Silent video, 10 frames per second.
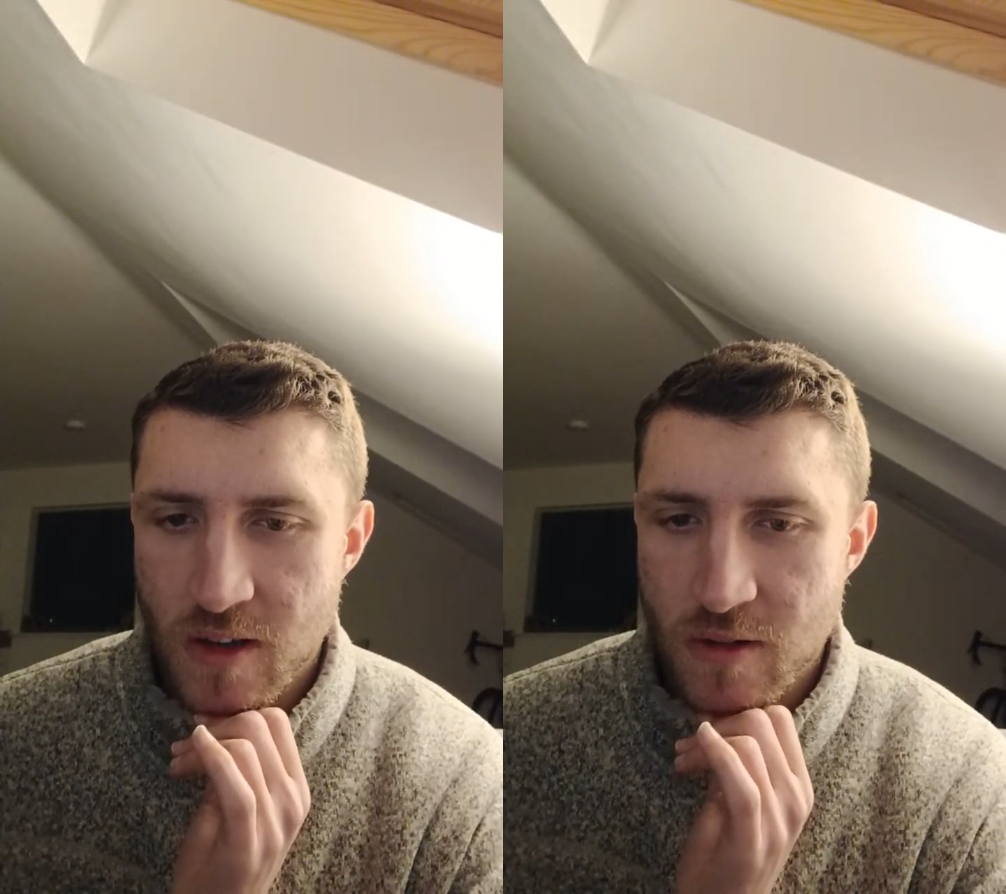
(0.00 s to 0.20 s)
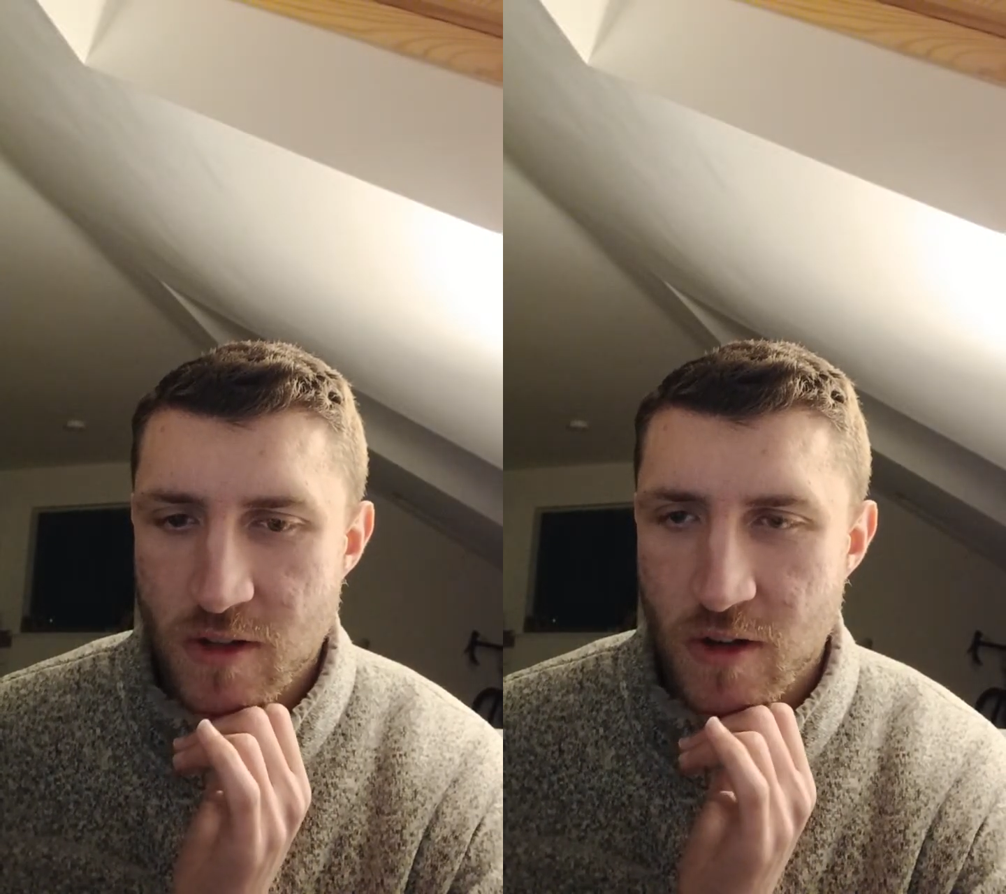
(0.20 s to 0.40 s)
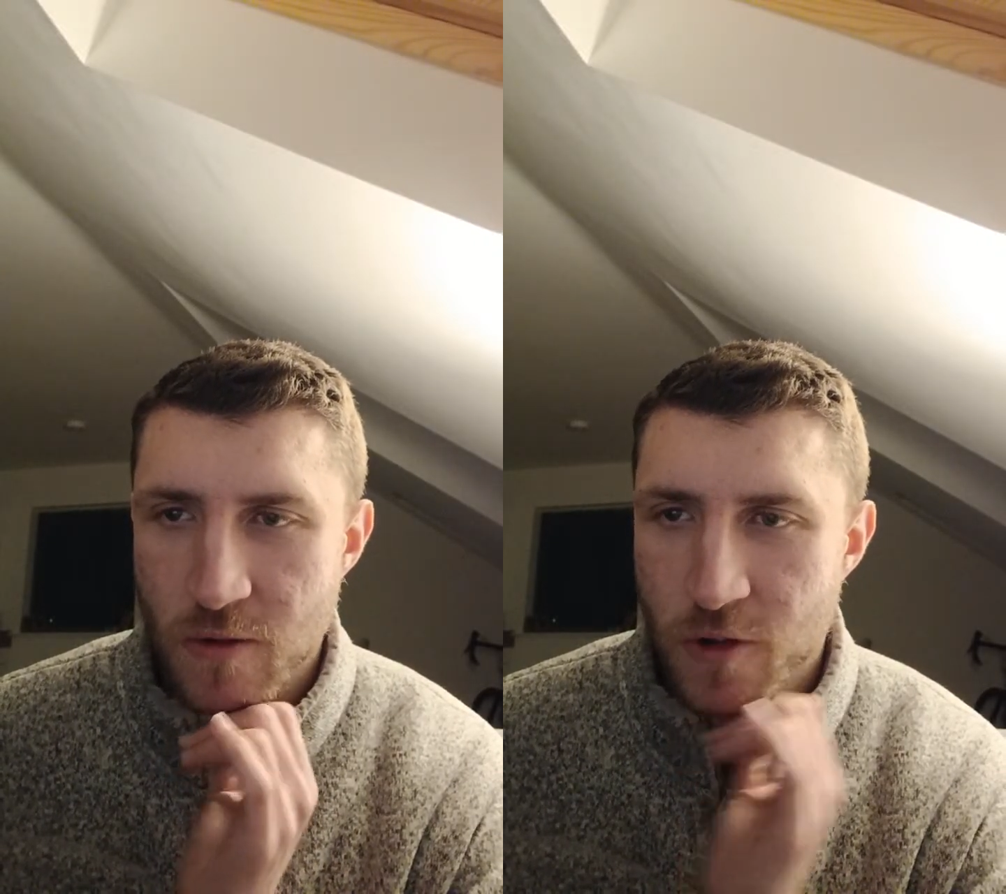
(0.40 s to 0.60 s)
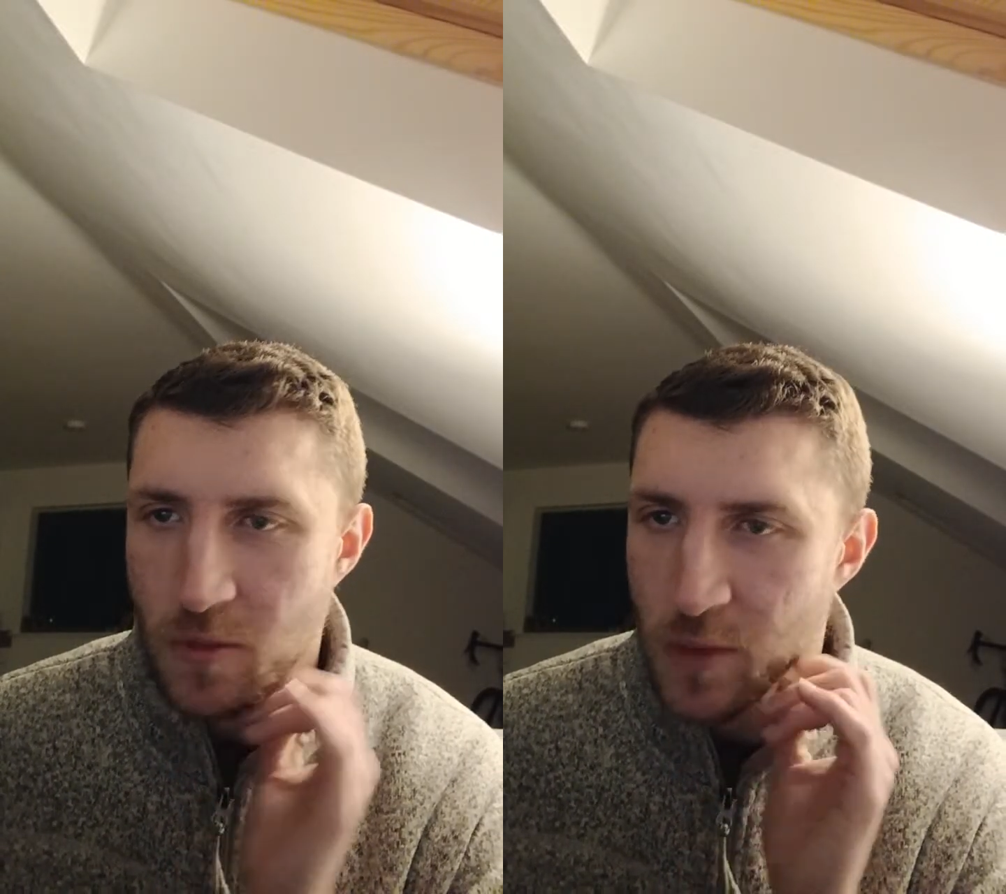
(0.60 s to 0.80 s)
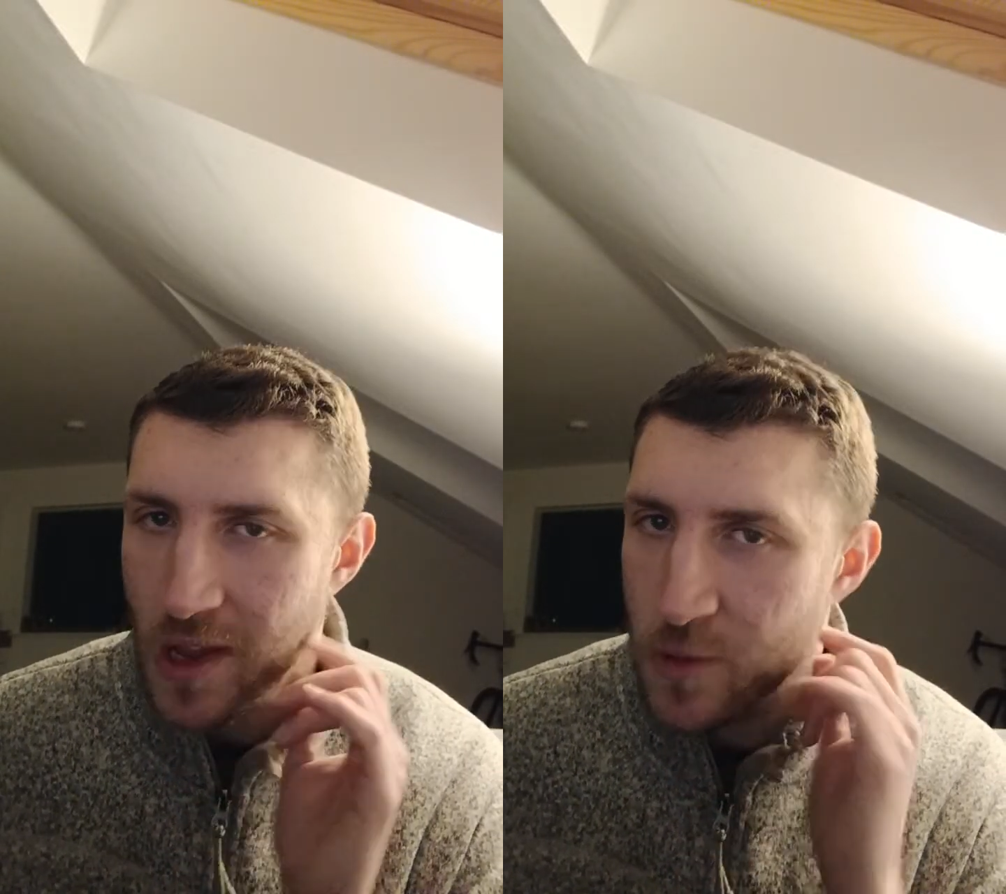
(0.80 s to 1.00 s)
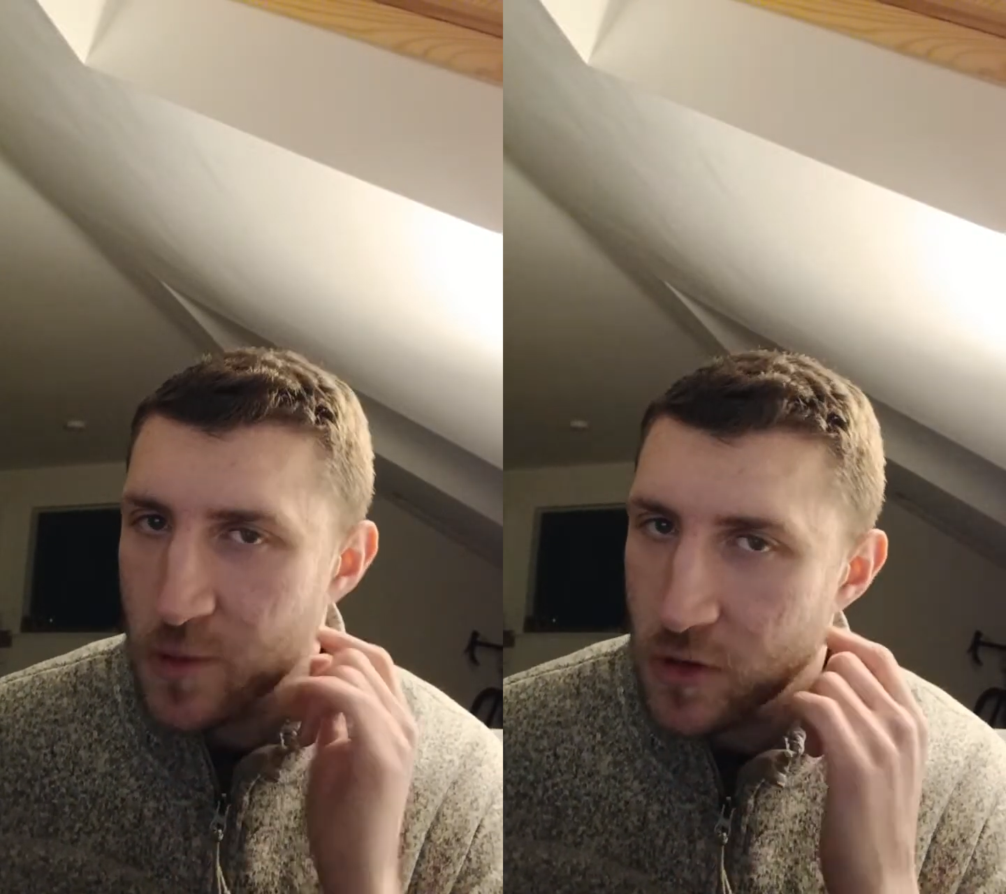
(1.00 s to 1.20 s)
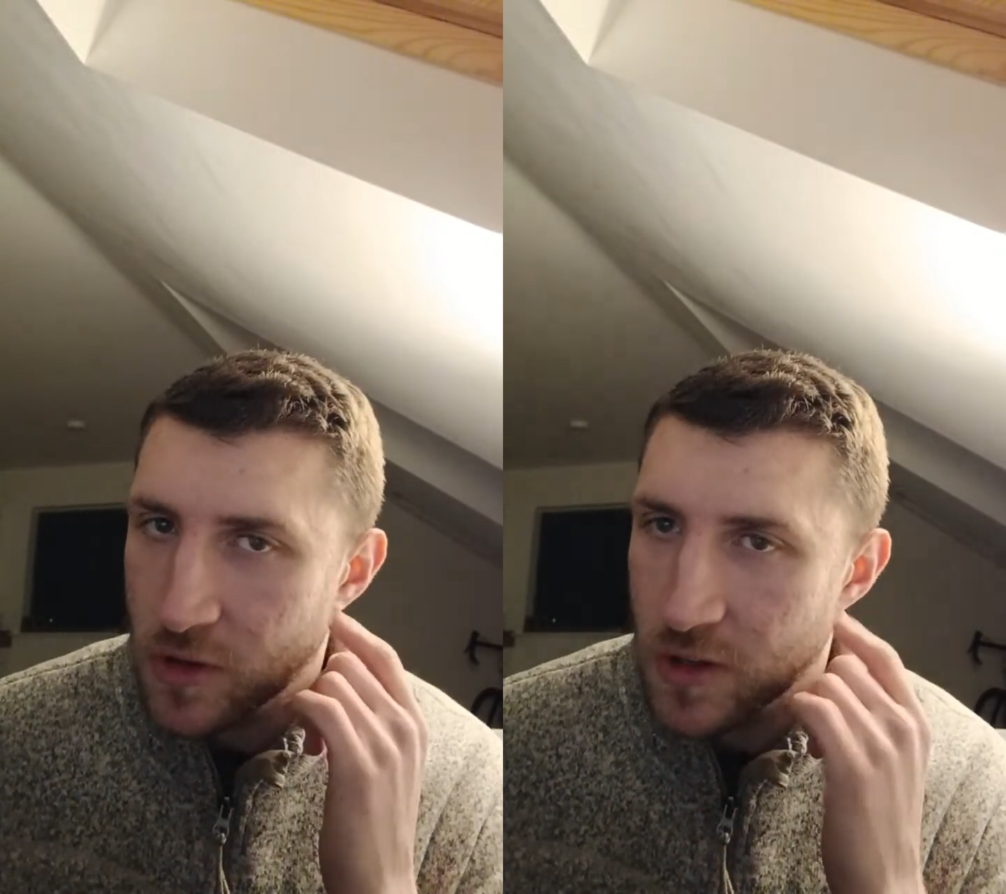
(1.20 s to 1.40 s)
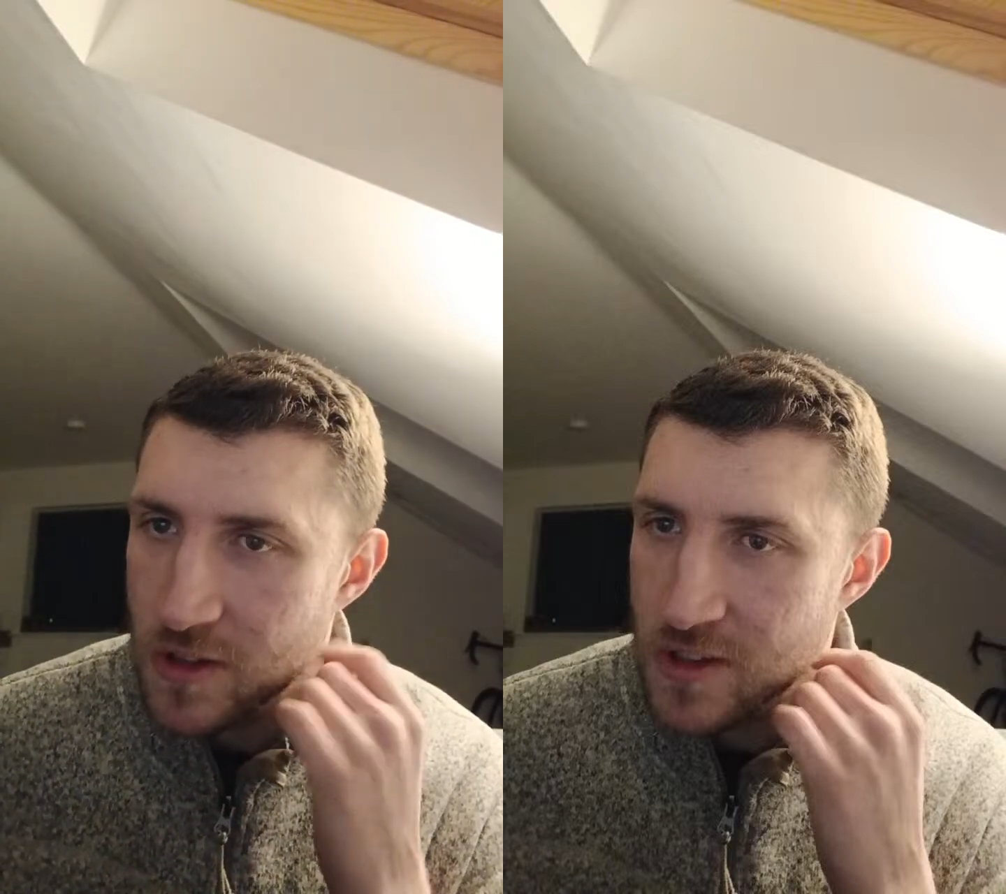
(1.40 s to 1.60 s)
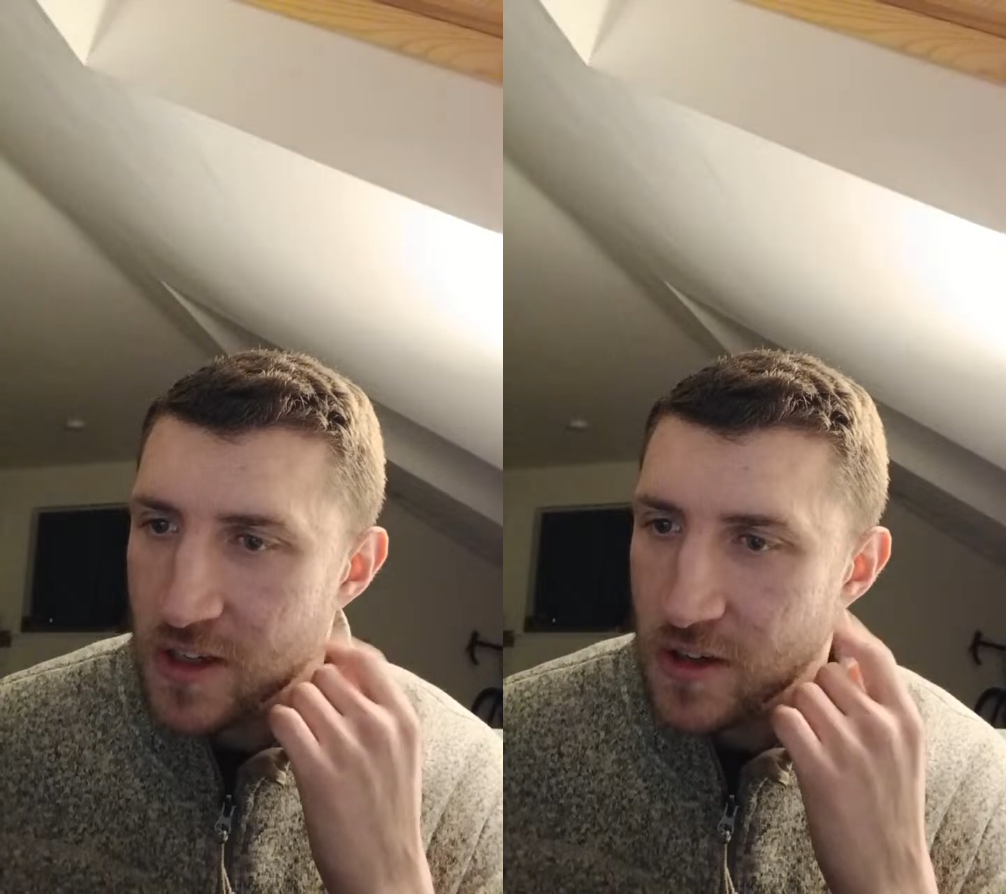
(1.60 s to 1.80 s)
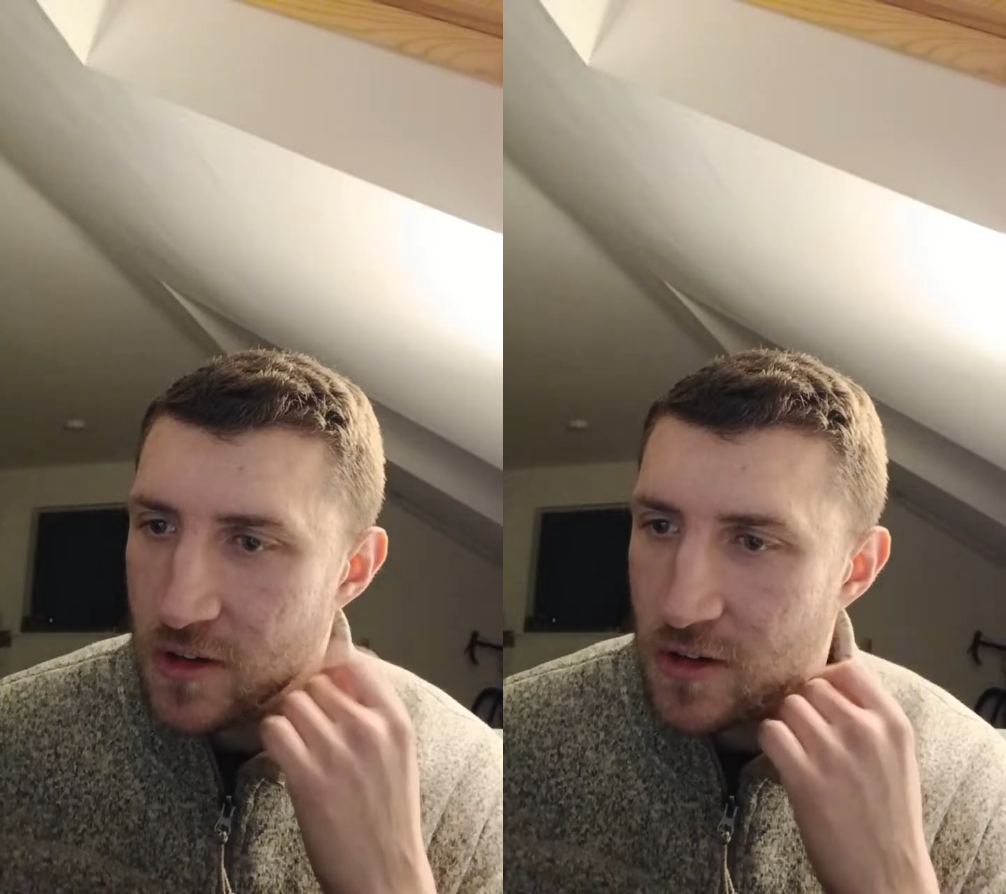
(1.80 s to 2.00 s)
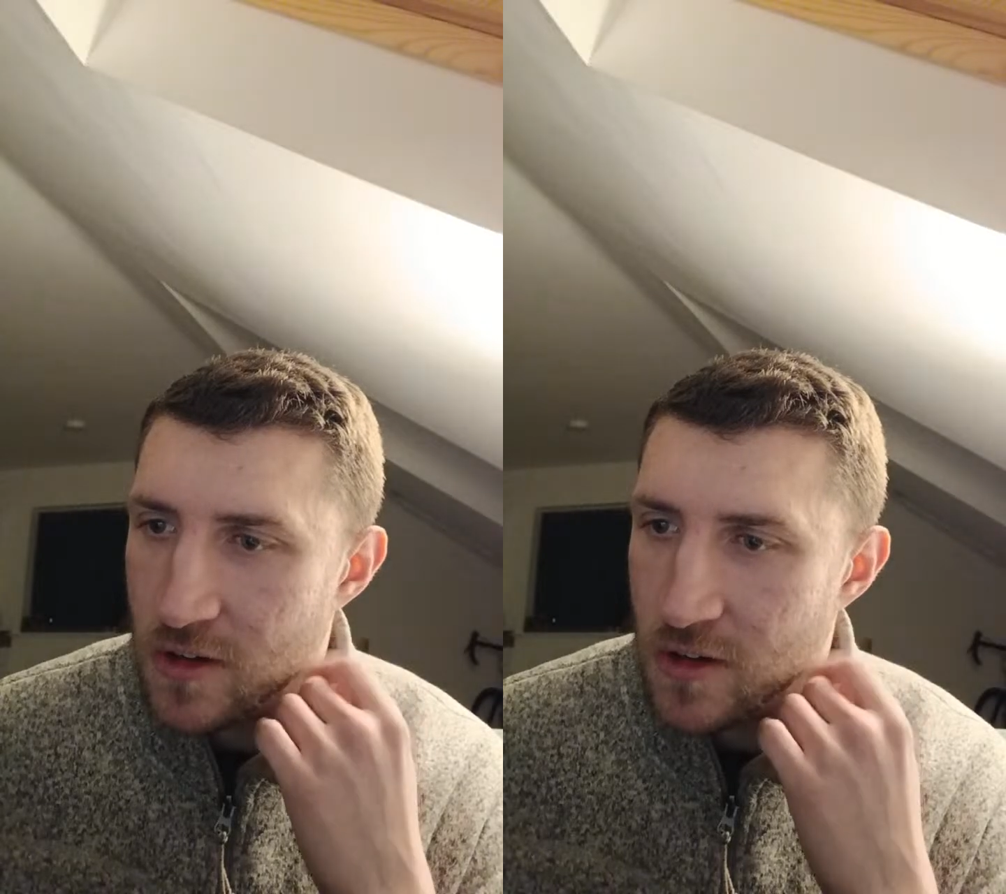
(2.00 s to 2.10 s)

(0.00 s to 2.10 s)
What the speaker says: So you're from Blackpool, is it, or?